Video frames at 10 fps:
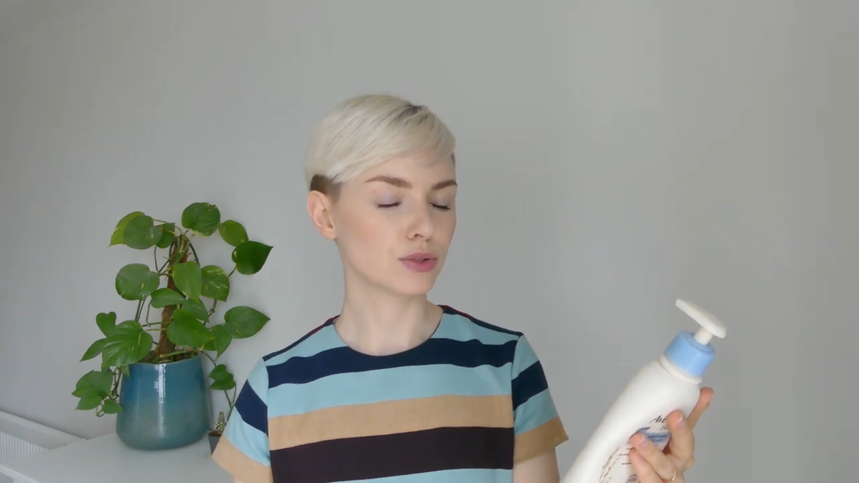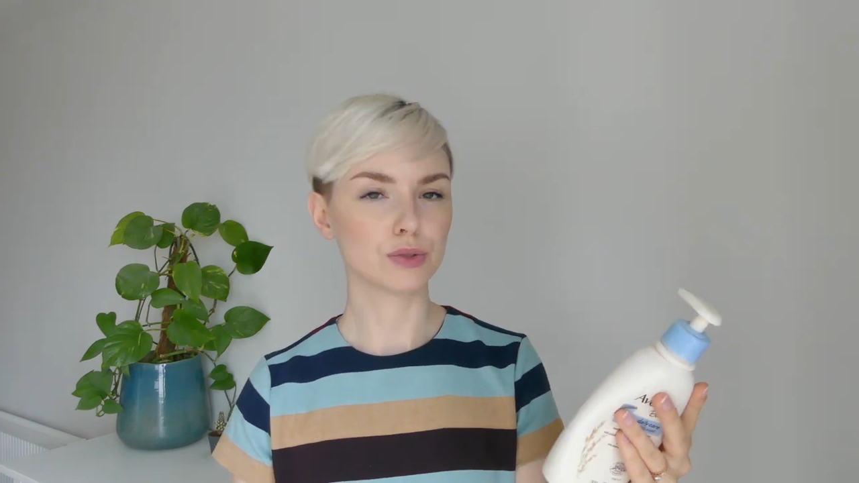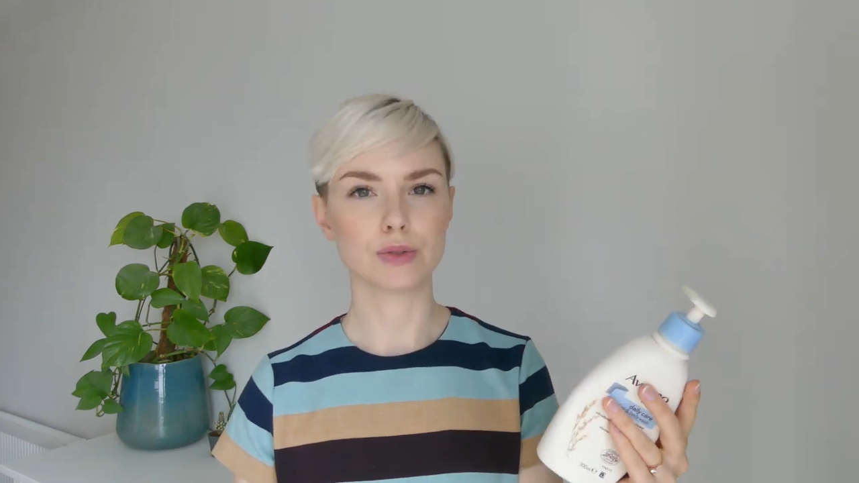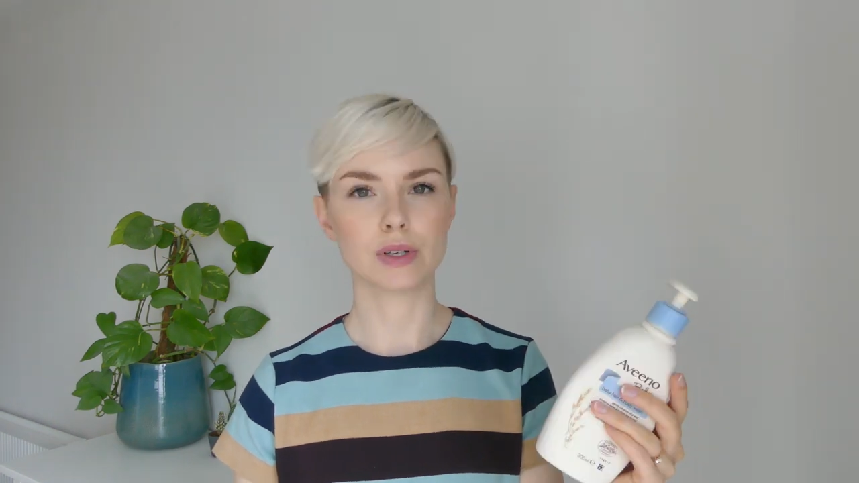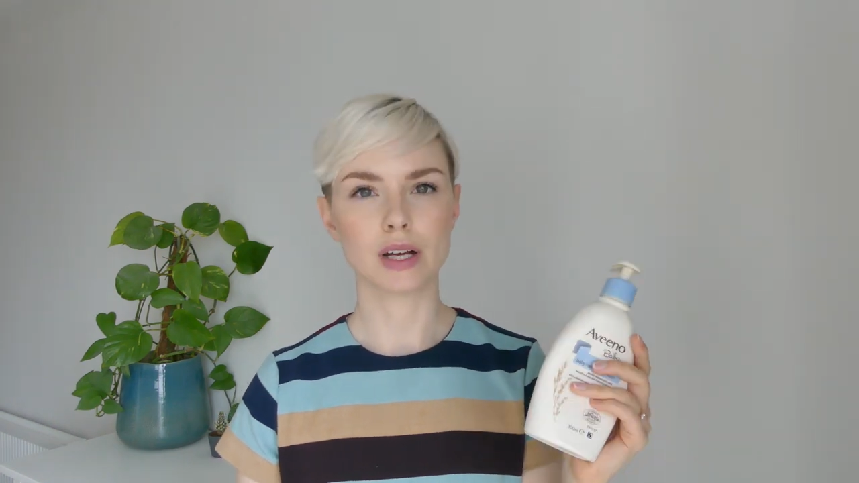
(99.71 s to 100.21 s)

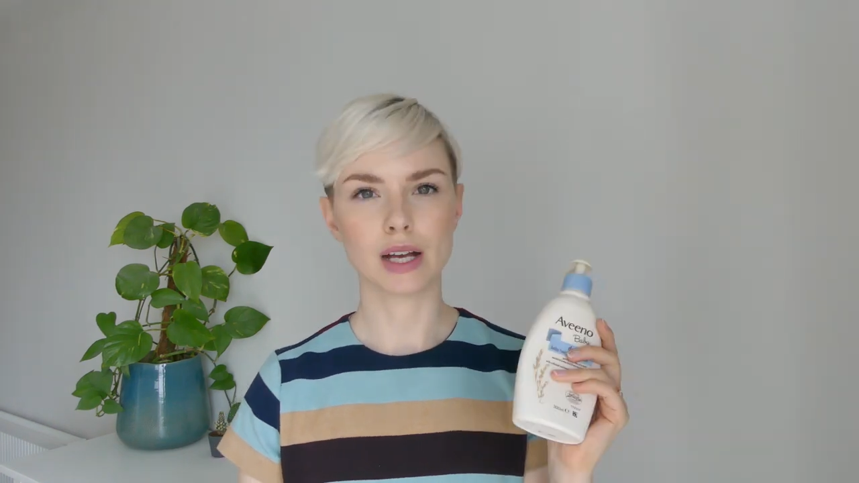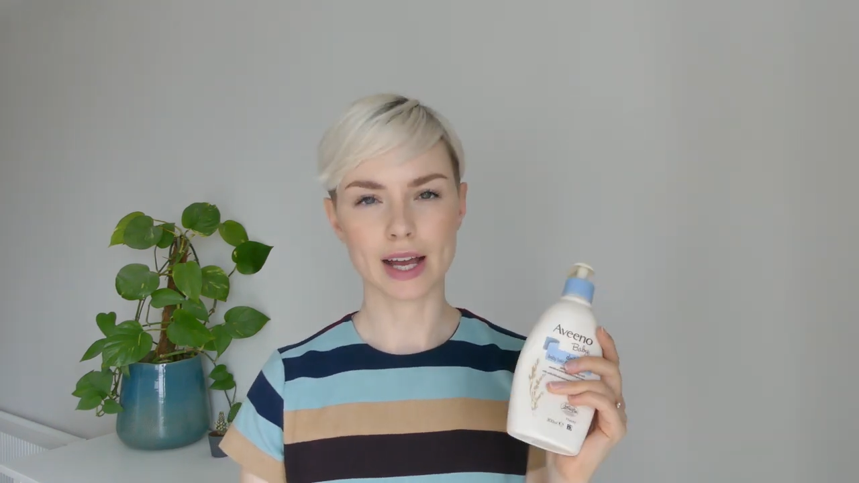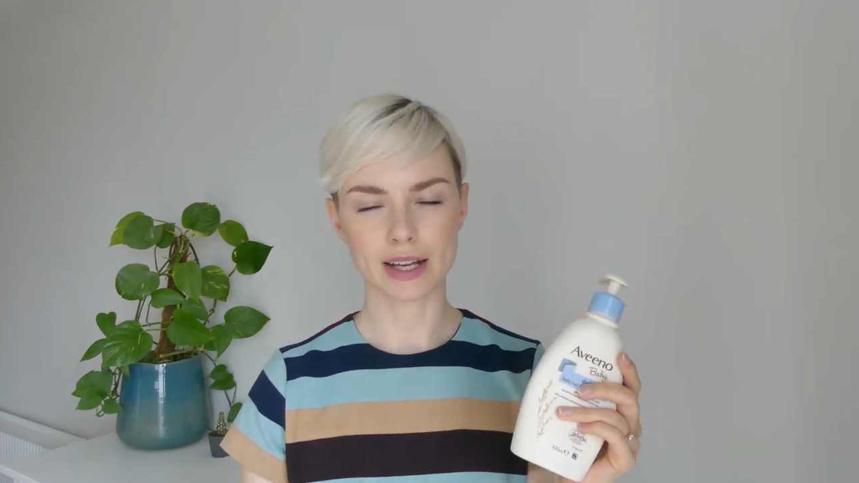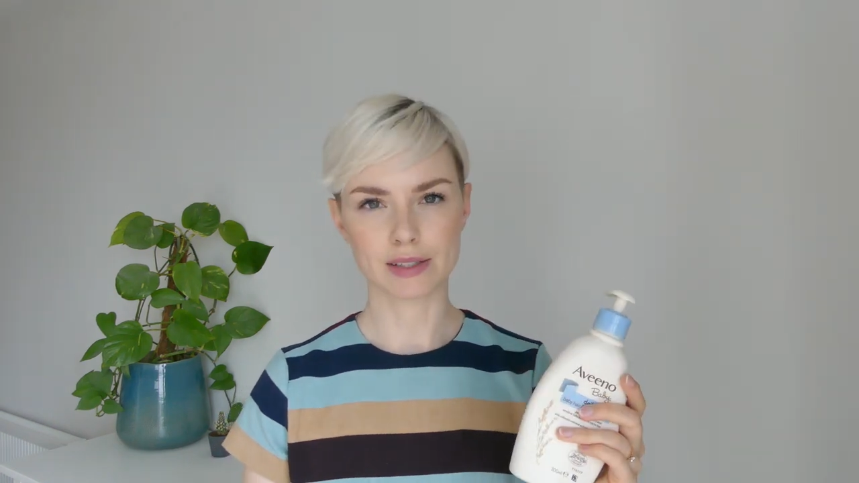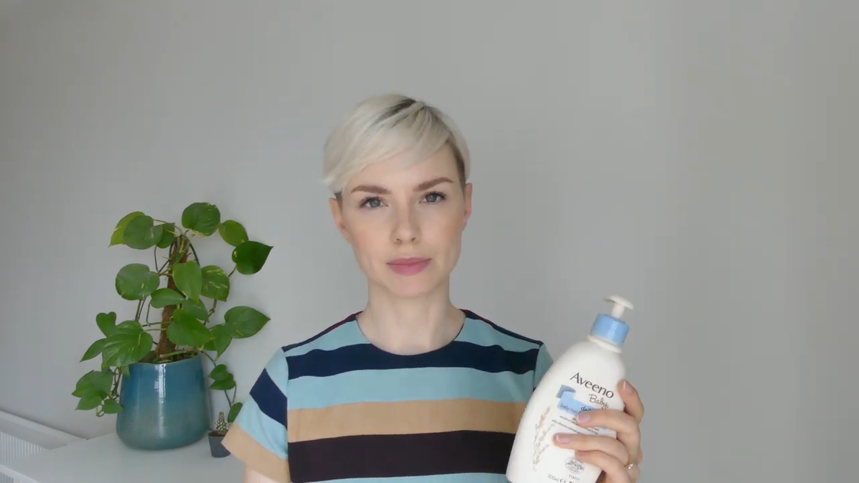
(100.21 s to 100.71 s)
to
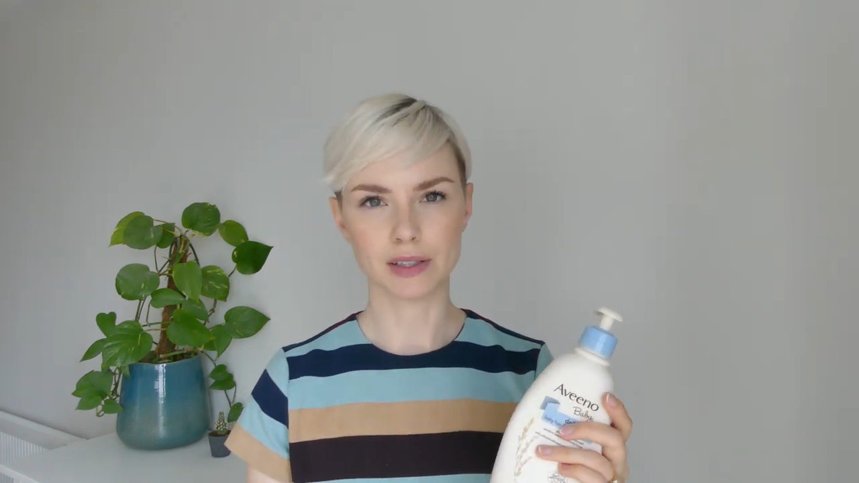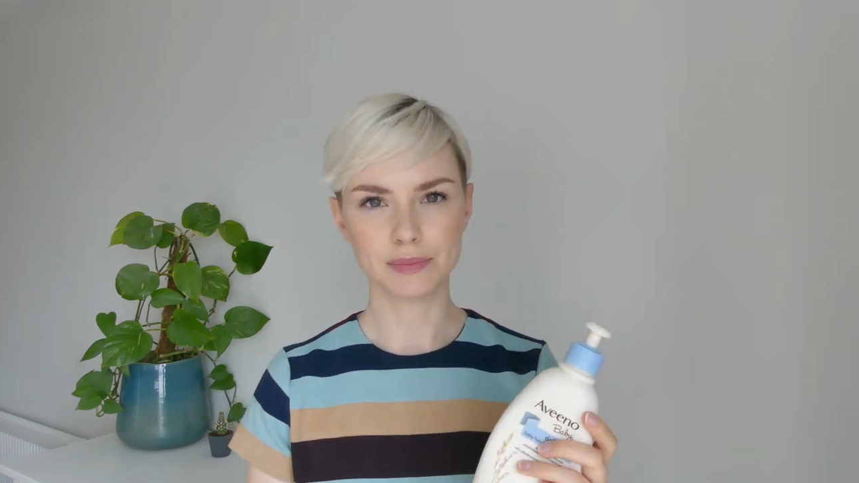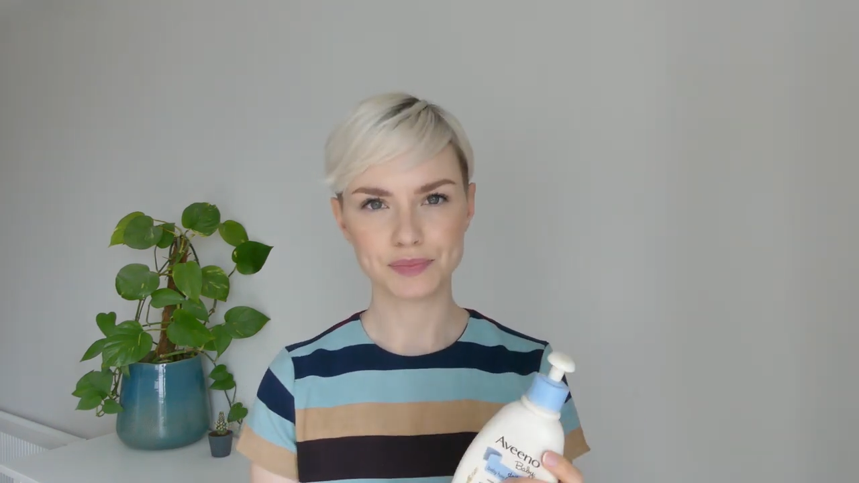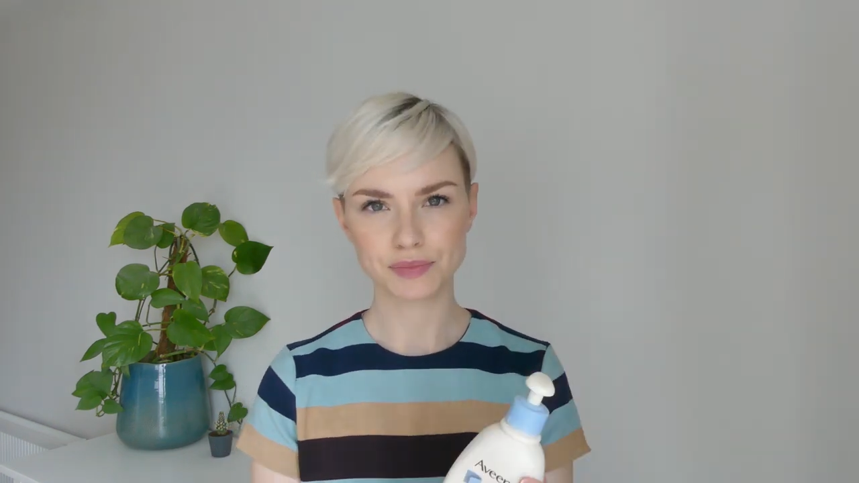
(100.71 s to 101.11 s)
eczema.